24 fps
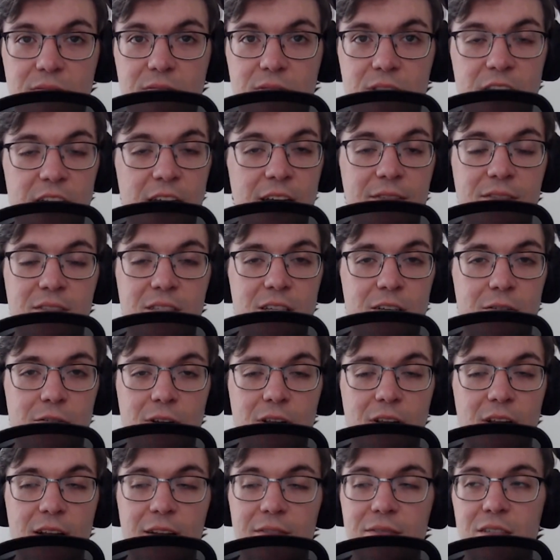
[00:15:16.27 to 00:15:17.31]
GFC,
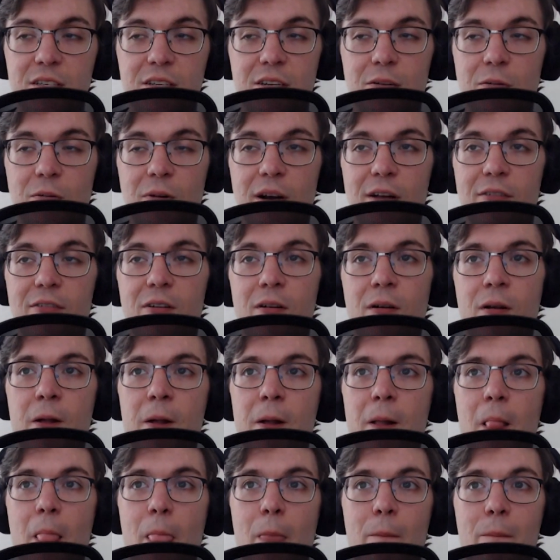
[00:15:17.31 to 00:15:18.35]
Gorilla FC or whatever.
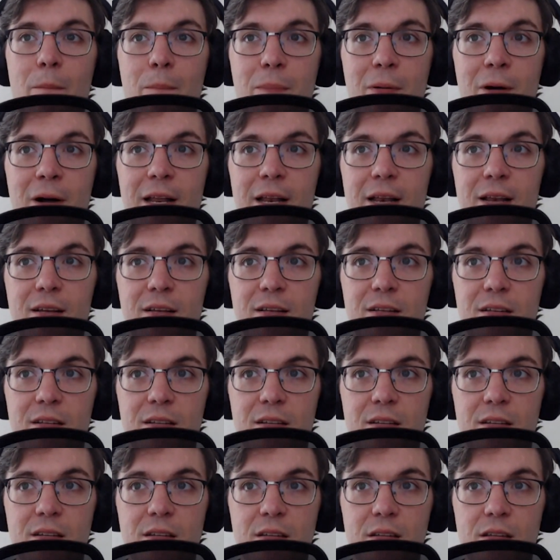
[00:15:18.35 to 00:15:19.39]
But
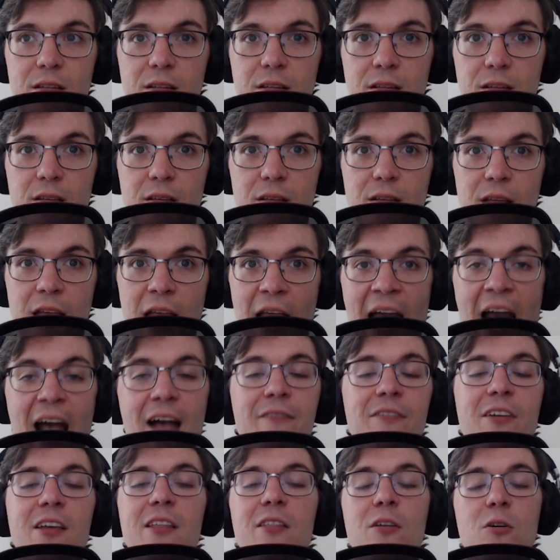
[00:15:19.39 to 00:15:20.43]

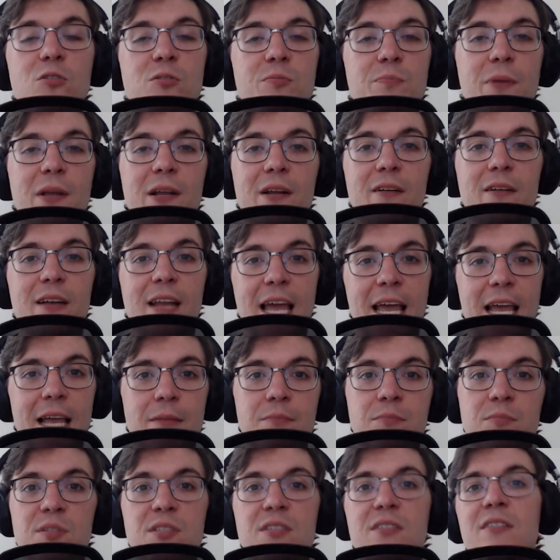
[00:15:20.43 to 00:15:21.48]
having those bigger
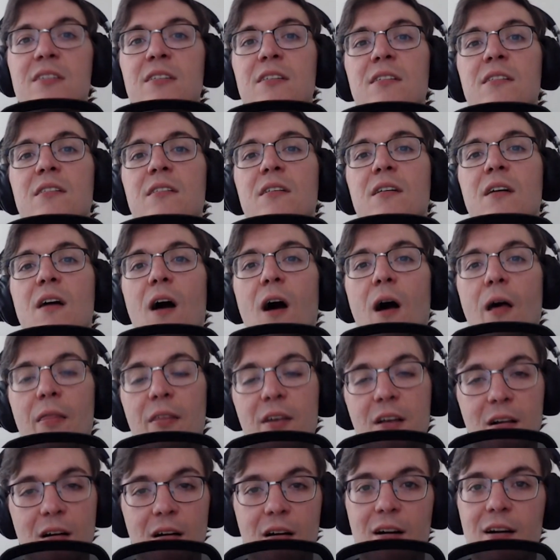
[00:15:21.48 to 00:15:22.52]
names on the
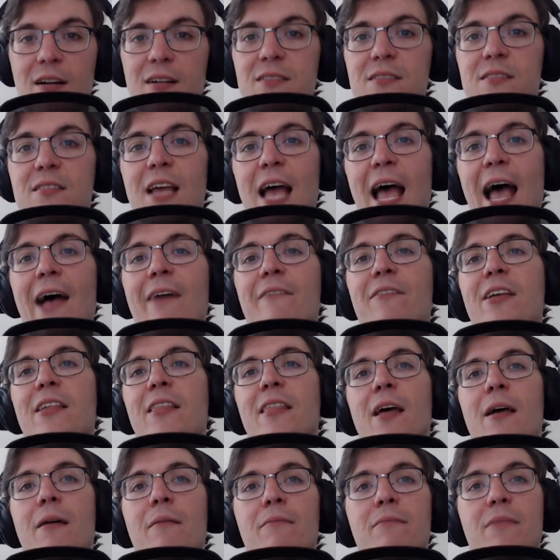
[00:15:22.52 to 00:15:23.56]
cards, having
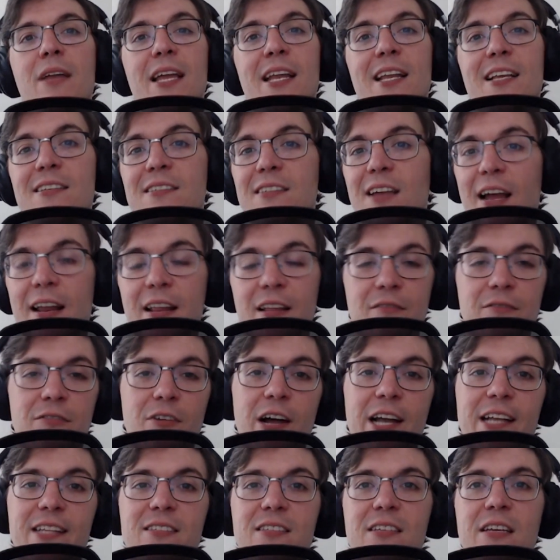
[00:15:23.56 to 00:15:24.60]
them in exciting
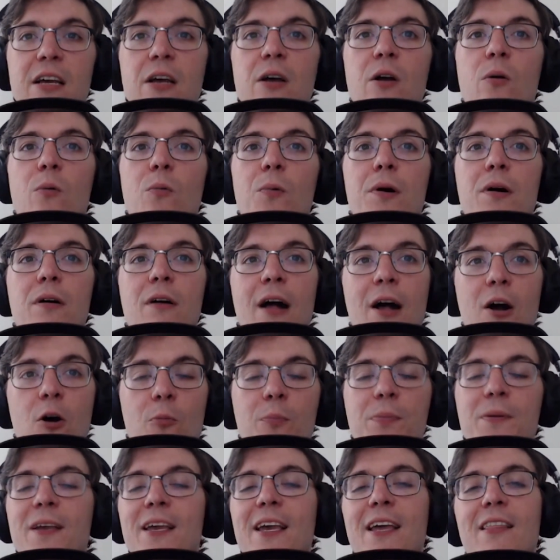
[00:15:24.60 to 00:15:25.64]
fights will
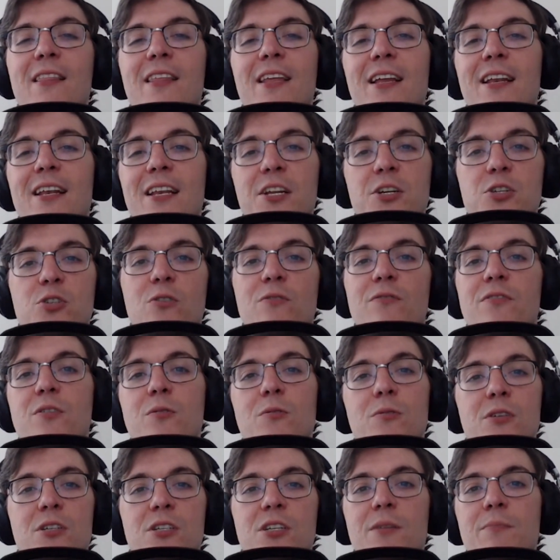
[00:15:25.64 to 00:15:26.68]
help get the initial
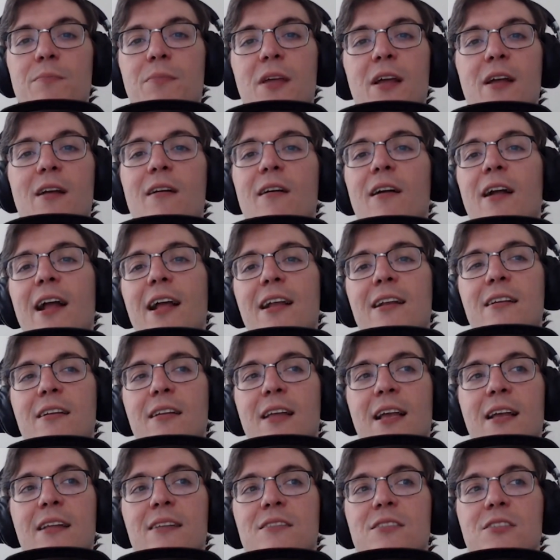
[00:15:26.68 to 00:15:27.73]
viewership there
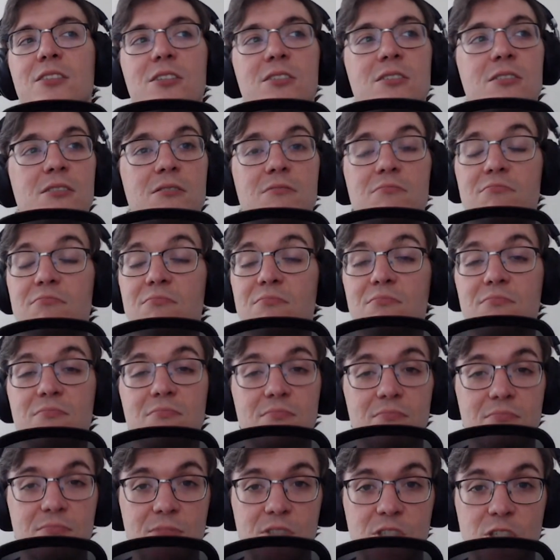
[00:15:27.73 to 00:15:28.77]
and just
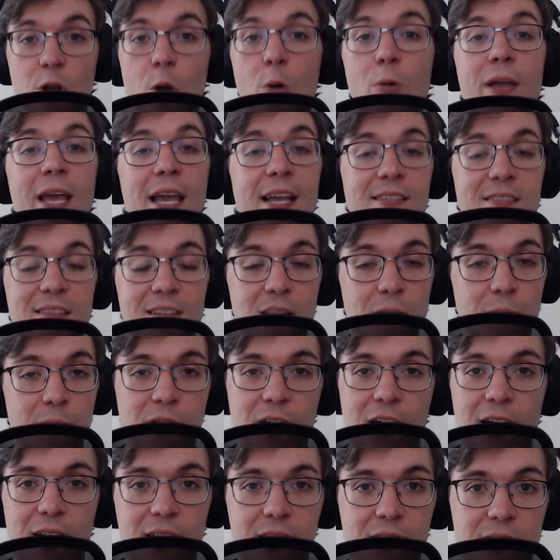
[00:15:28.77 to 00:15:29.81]
showcasing the
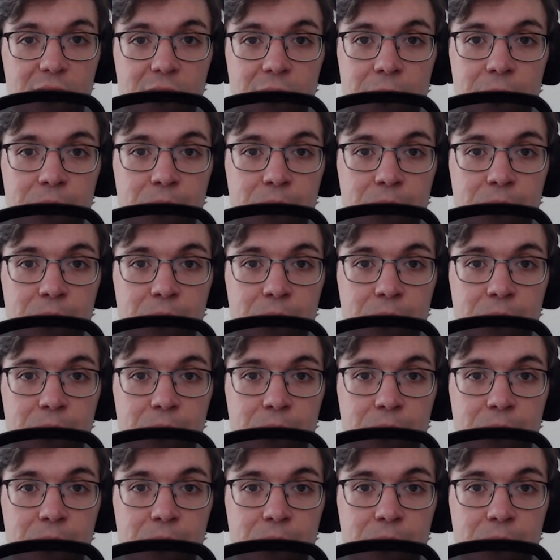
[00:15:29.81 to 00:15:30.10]
product.